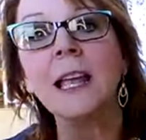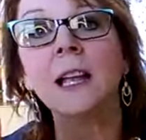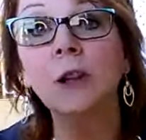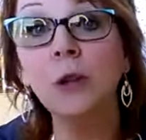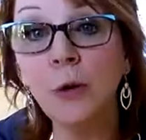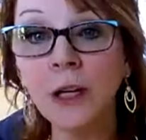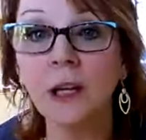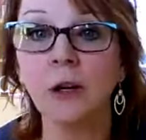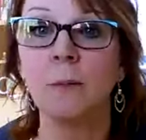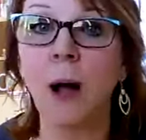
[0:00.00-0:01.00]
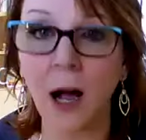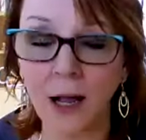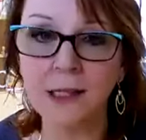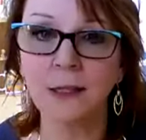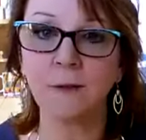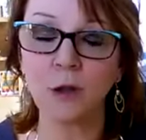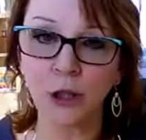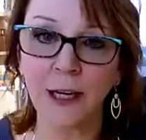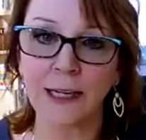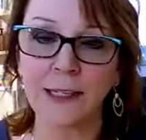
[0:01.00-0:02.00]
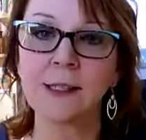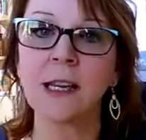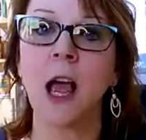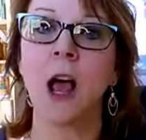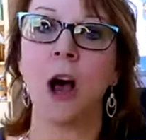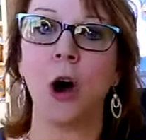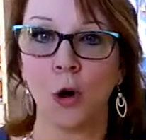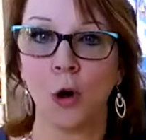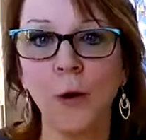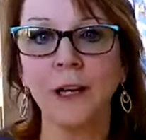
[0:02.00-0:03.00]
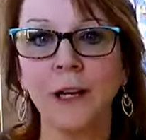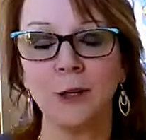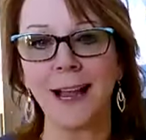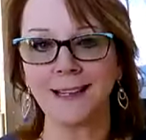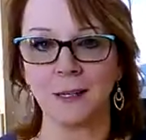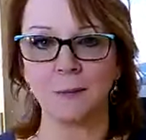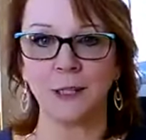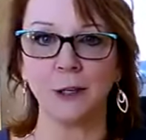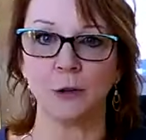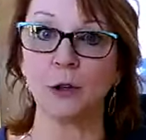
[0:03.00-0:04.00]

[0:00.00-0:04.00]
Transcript: including your positive traits, are what attracts them to you.